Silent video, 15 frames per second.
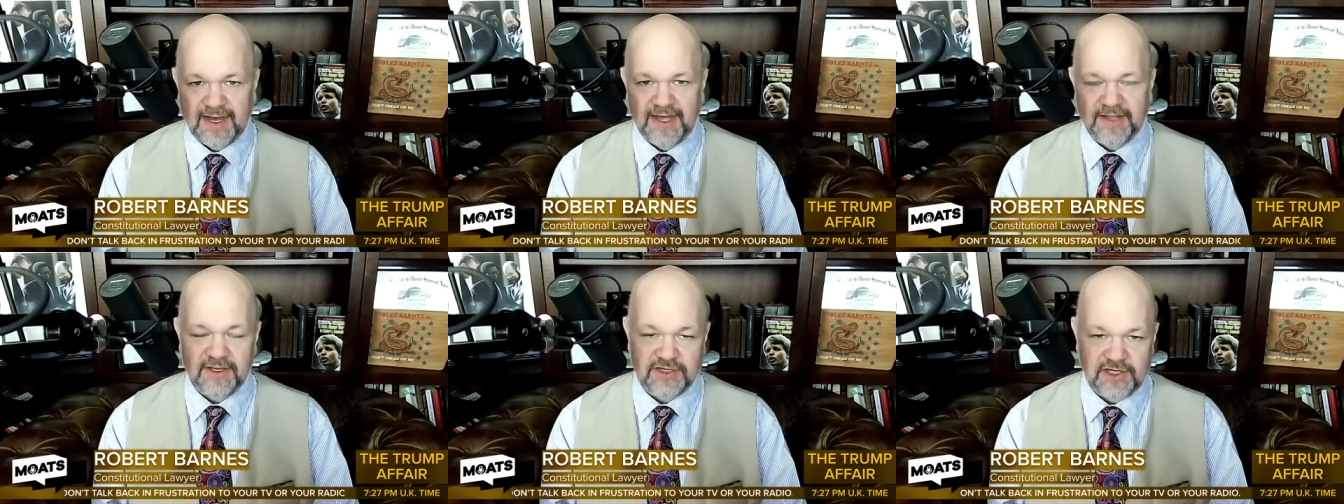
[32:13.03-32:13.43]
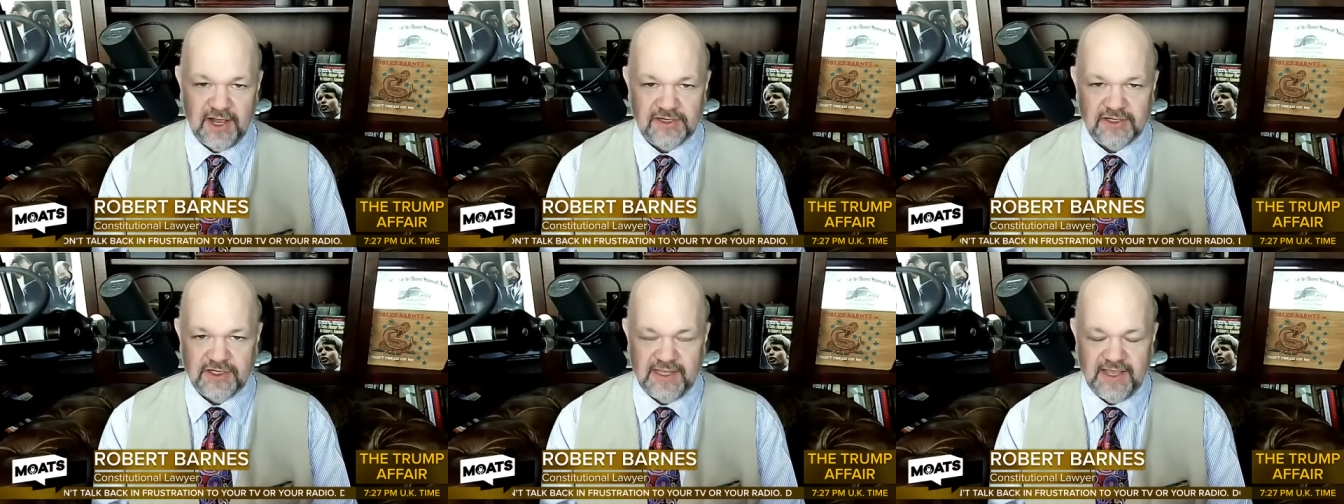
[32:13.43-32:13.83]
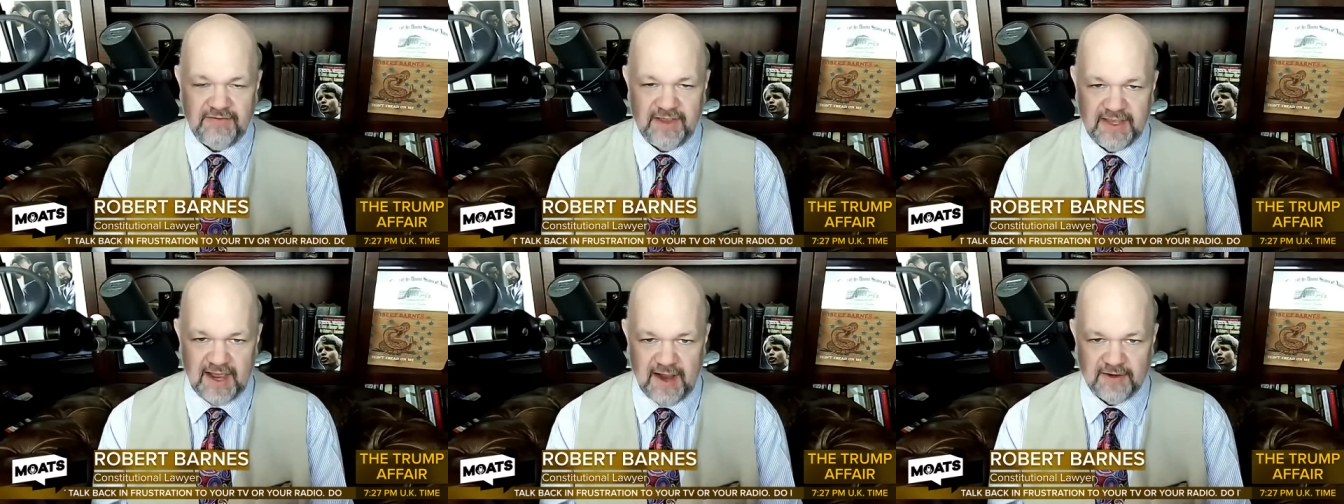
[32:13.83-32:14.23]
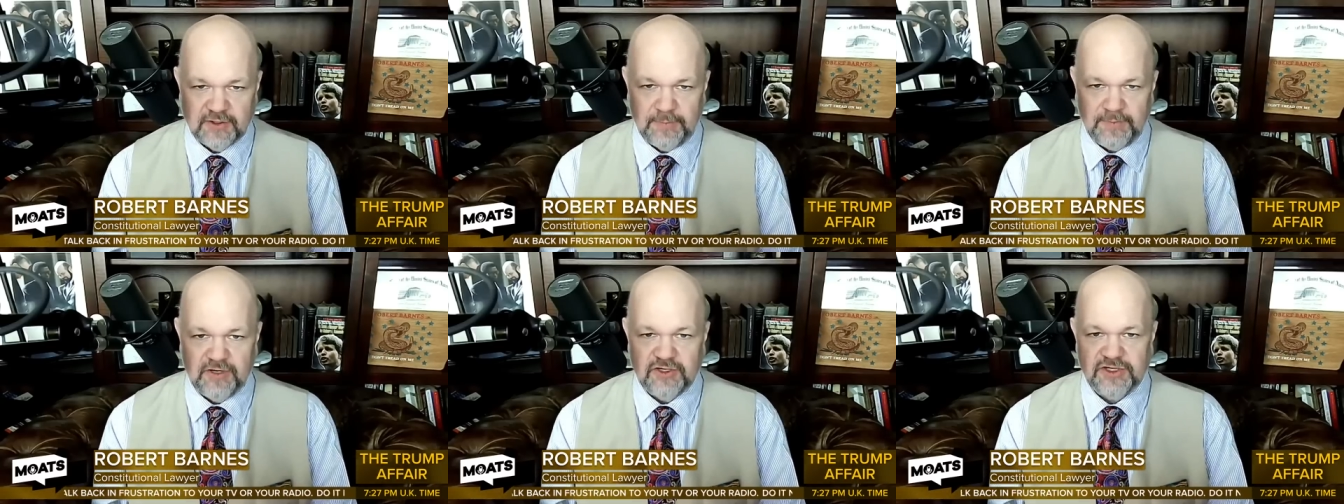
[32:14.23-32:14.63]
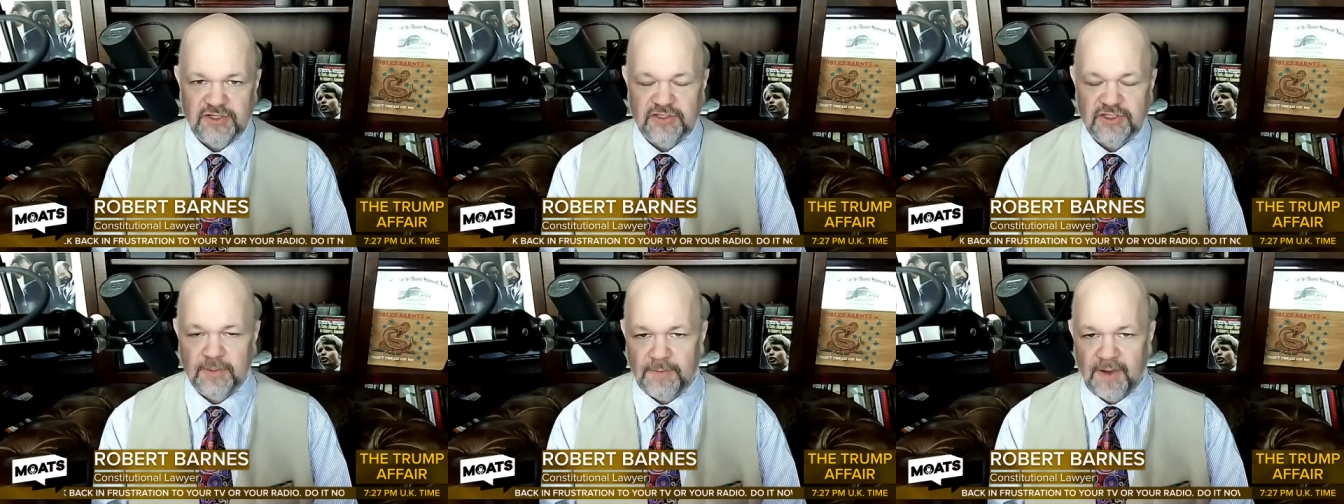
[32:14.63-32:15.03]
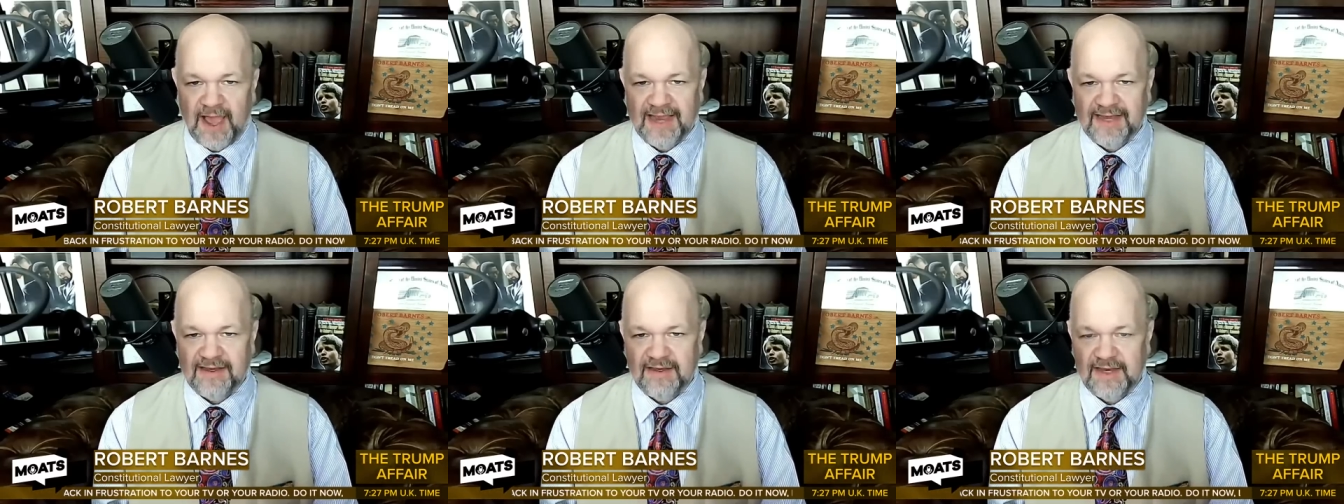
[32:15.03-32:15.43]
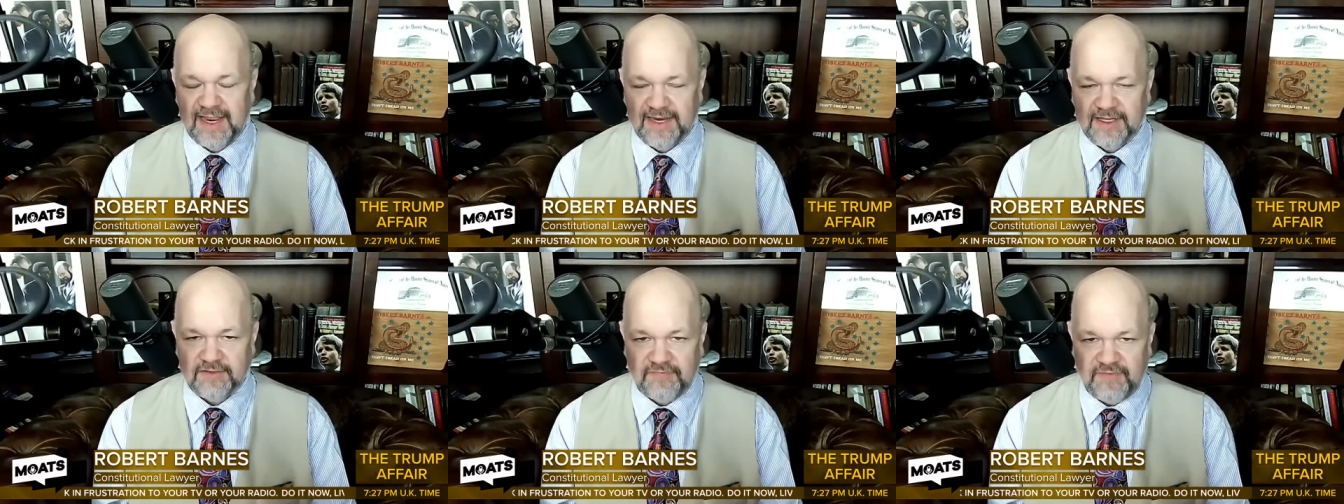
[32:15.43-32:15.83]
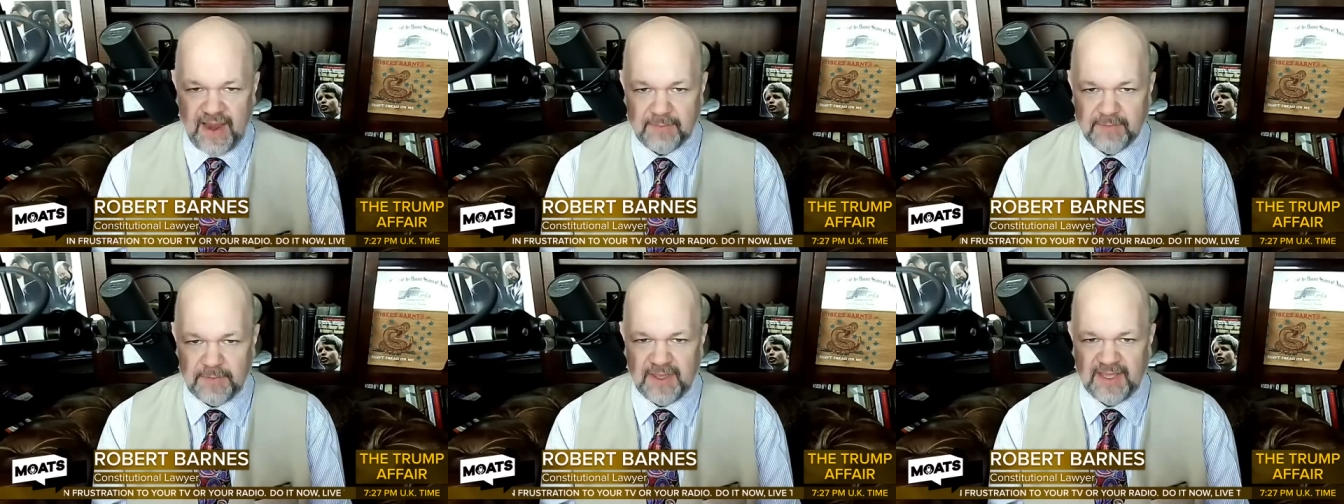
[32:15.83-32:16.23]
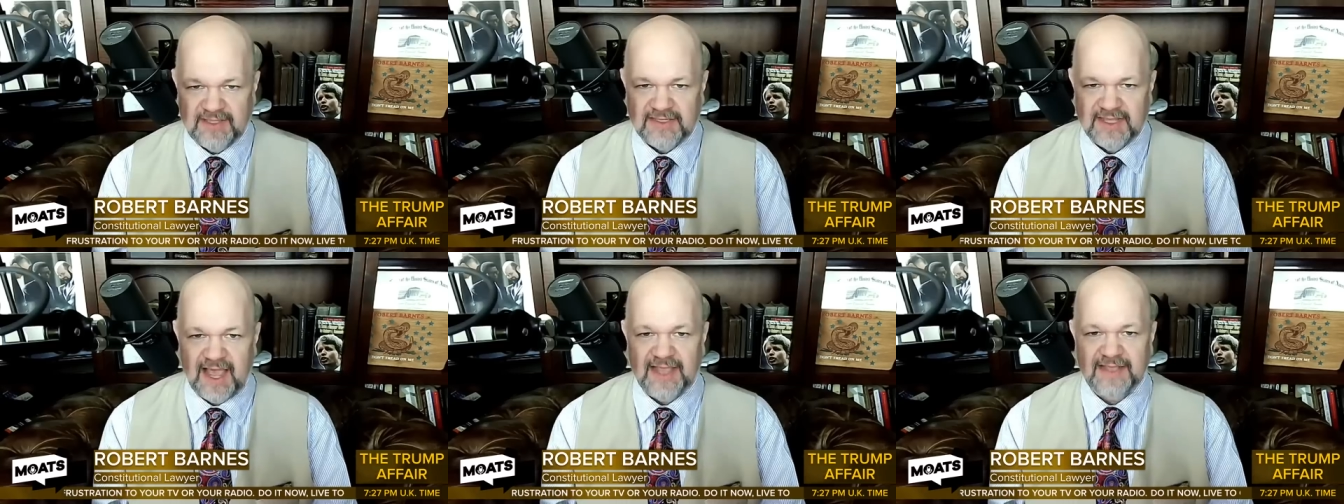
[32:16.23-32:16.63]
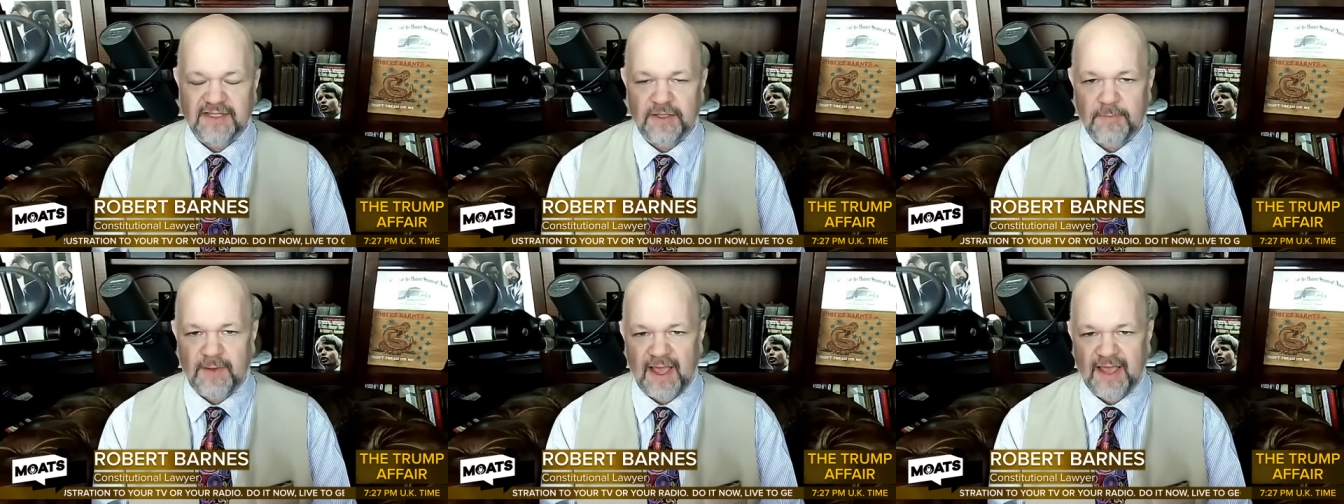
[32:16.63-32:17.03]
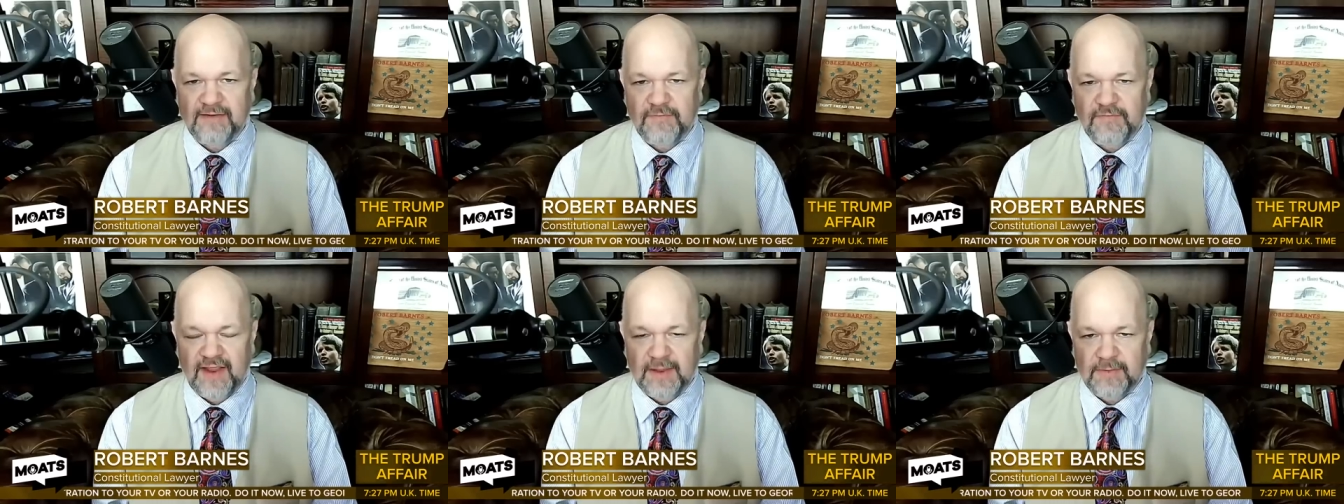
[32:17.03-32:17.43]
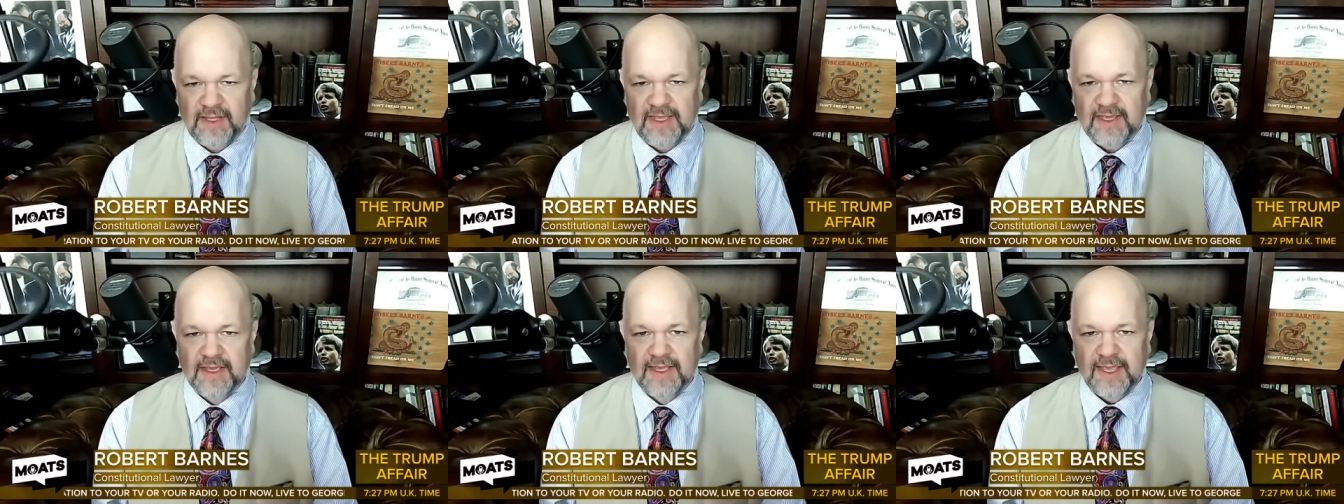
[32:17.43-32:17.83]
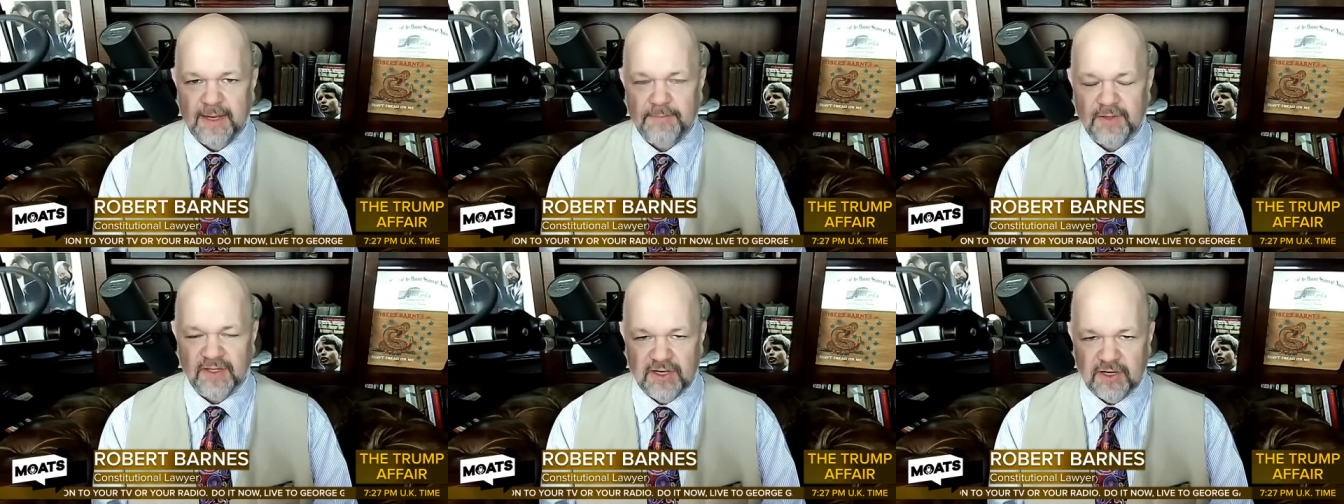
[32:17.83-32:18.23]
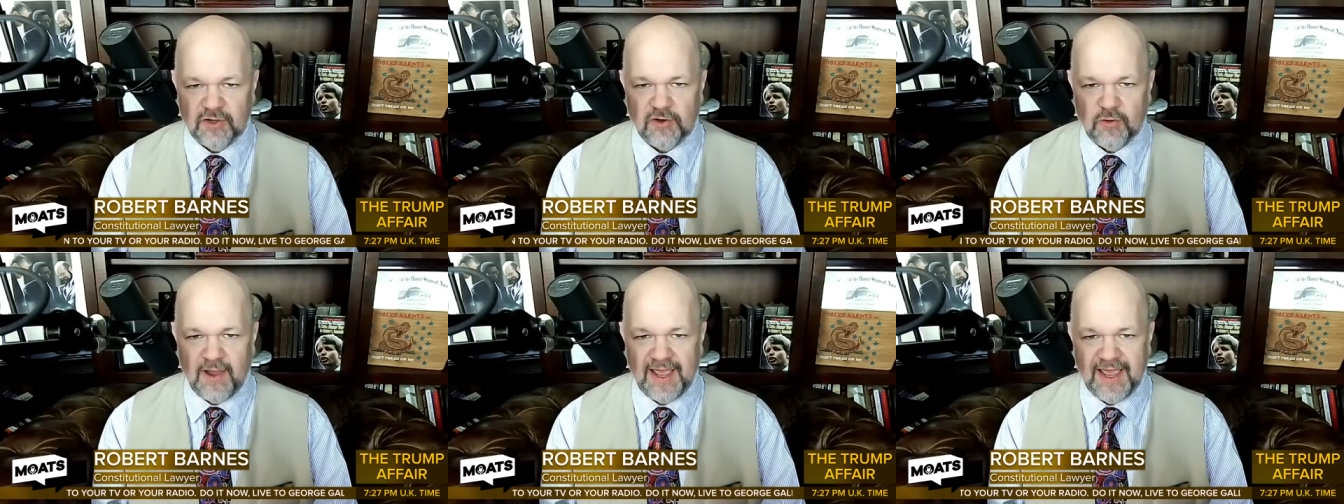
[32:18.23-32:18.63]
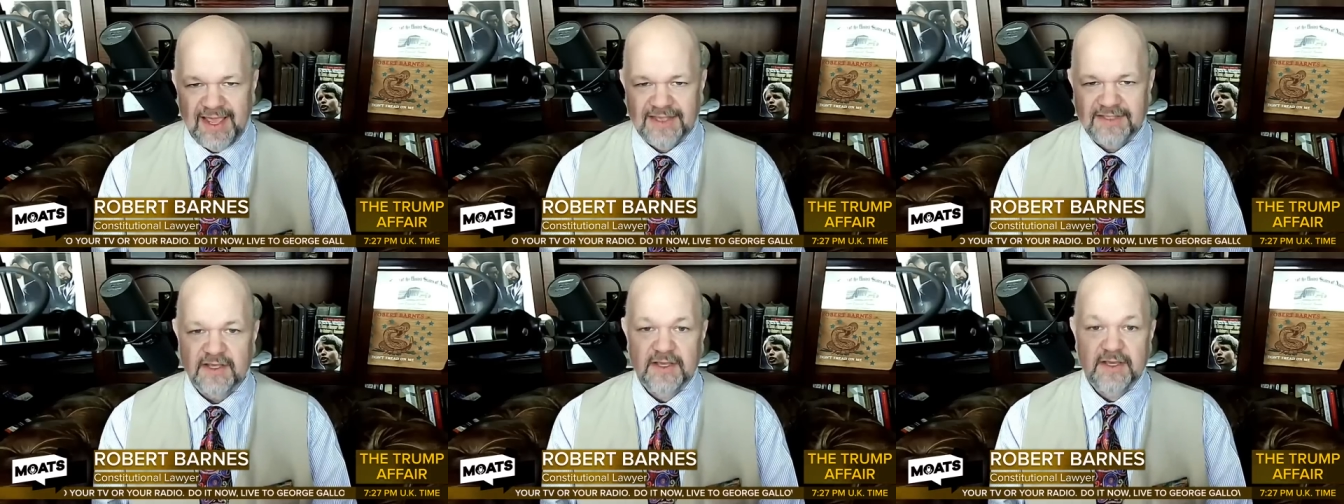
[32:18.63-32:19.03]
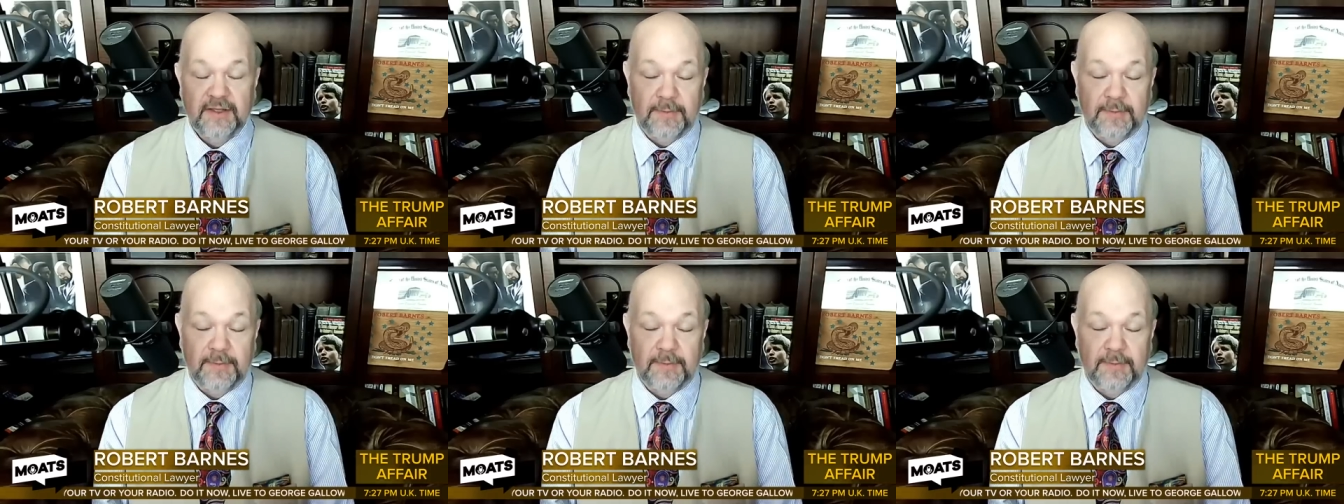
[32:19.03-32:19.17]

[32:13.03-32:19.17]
the judge giving contributions to Biden and his family being tied to the Biden family in political ways,